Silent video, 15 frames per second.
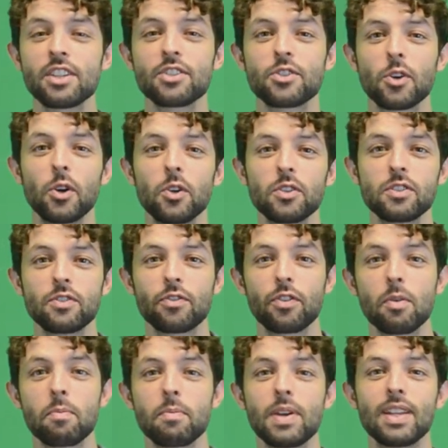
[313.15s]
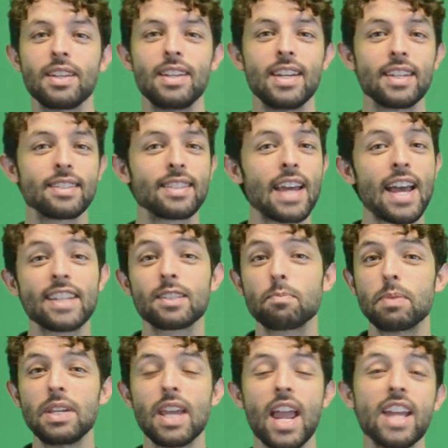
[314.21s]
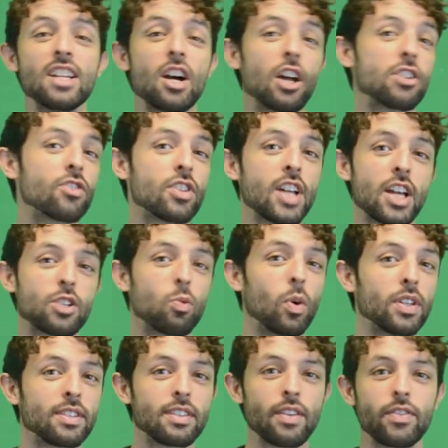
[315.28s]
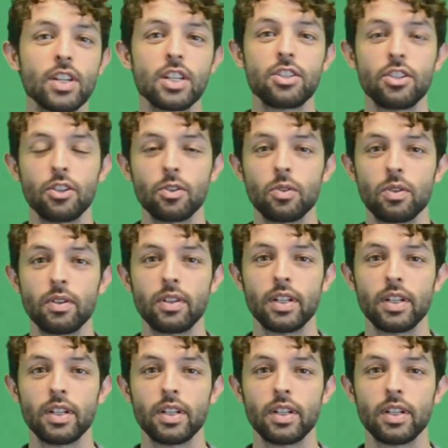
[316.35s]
controls from NIST SP 800 172?